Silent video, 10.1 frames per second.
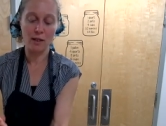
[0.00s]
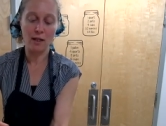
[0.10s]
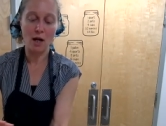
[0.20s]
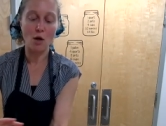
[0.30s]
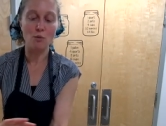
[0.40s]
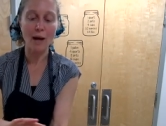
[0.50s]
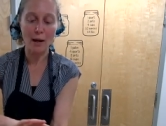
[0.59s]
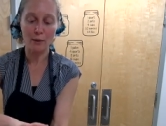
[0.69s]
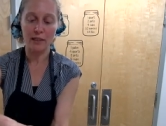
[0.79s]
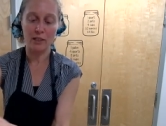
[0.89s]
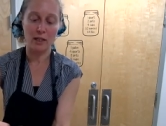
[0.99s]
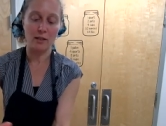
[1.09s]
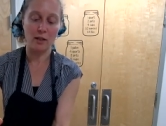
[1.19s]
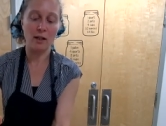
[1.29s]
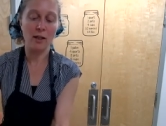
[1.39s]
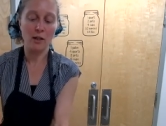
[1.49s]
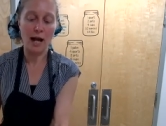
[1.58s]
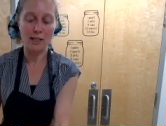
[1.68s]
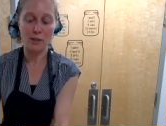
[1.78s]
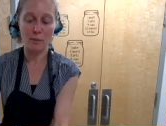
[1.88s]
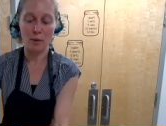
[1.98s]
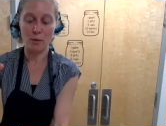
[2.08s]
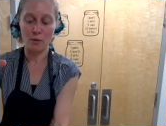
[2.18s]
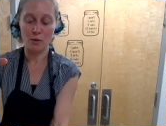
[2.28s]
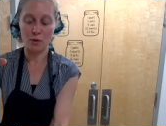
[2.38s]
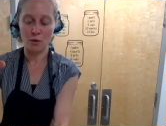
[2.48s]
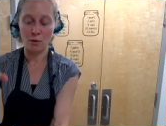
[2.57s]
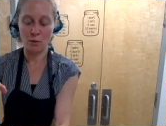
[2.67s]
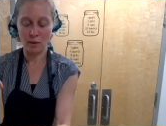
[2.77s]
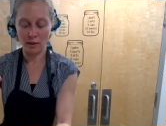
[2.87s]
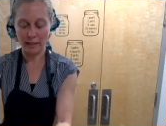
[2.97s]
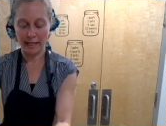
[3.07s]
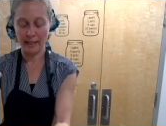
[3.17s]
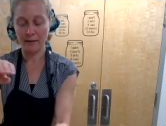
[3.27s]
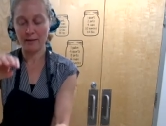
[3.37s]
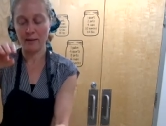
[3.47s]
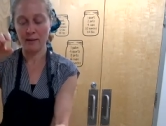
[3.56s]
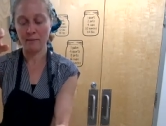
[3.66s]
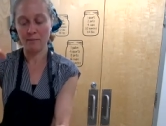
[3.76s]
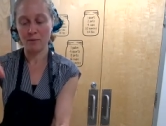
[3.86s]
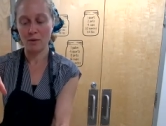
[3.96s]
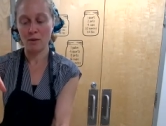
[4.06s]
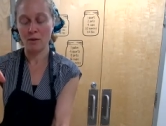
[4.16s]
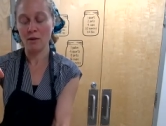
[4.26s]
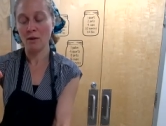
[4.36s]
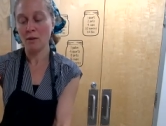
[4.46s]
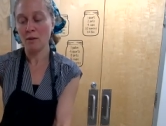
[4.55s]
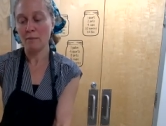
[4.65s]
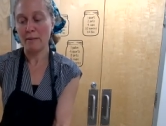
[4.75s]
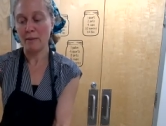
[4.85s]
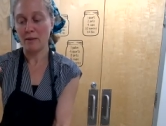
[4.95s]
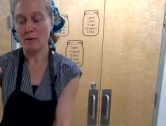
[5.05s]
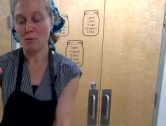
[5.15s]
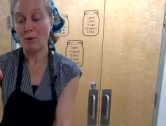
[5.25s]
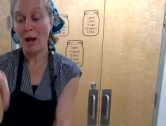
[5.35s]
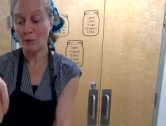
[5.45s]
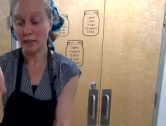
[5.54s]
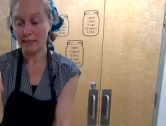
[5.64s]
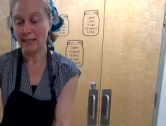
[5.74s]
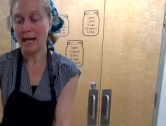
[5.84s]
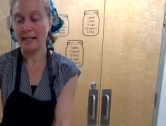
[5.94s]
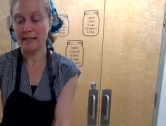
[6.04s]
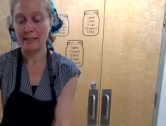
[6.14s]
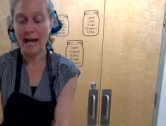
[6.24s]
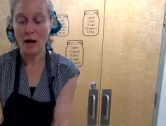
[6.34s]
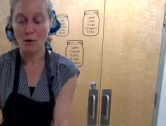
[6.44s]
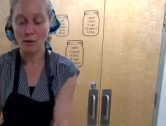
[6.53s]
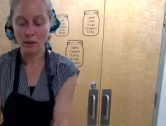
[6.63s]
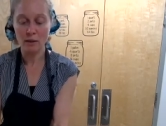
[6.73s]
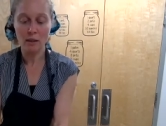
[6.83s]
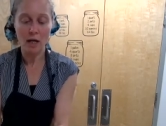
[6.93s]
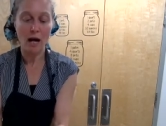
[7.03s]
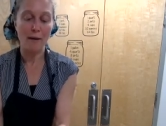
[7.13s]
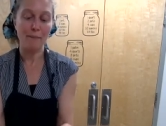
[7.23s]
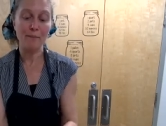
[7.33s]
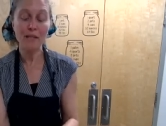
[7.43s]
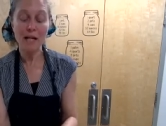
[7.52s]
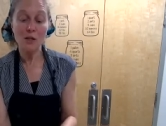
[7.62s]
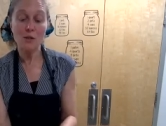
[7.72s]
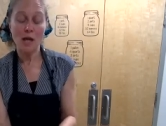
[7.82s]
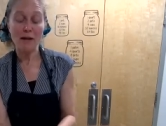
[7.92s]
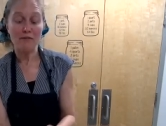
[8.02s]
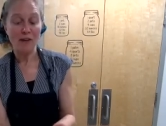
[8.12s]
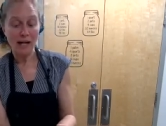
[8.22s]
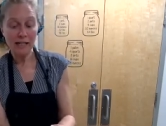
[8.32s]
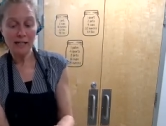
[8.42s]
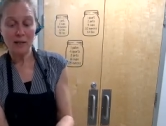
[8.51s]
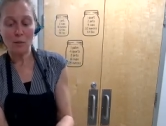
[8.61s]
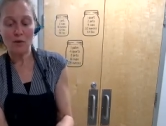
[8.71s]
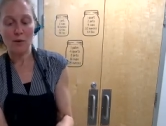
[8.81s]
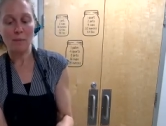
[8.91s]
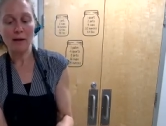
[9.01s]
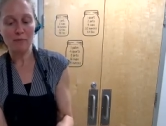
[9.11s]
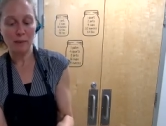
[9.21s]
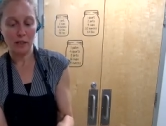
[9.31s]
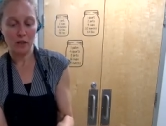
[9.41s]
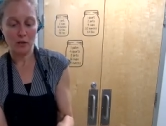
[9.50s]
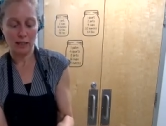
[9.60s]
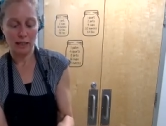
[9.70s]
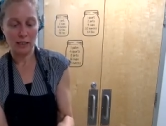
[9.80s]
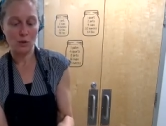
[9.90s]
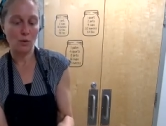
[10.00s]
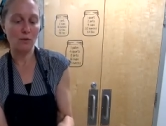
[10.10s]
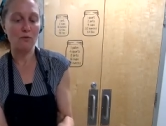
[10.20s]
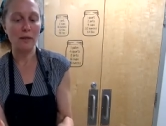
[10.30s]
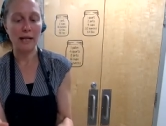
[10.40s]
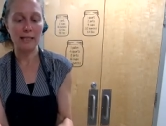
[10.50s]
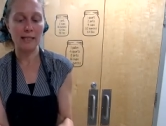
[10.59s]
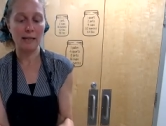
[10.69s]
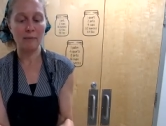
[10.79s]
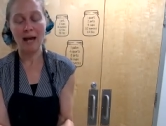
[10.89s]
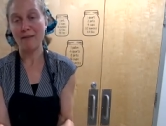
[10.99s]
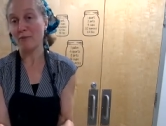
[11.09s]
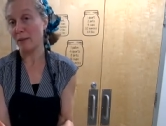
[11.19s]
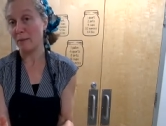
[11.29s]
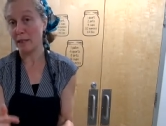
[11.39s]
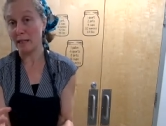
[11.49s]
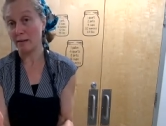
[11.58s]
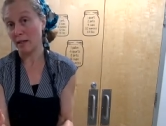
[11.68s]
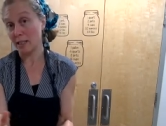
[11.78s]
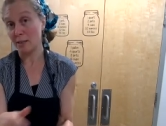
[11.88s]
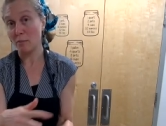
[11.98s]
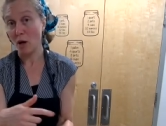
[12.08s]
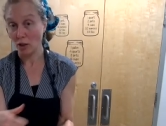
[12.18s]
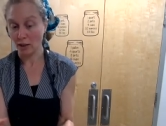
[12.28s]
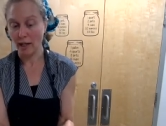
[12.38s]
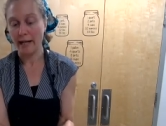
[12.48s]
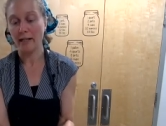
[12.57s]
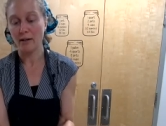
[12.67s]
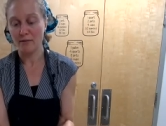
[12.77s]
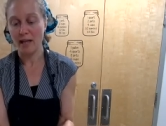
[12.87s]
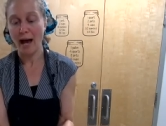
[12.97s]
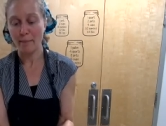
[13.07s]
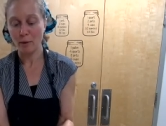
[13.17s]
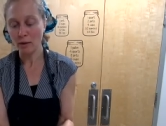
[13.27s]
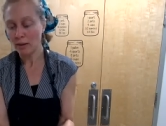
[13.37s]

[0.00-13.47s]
around each other, as opposed to like maybe the rounded side down. I find that with the puff pastry, it's sort of nice to have maybe a smaller cut of the apple,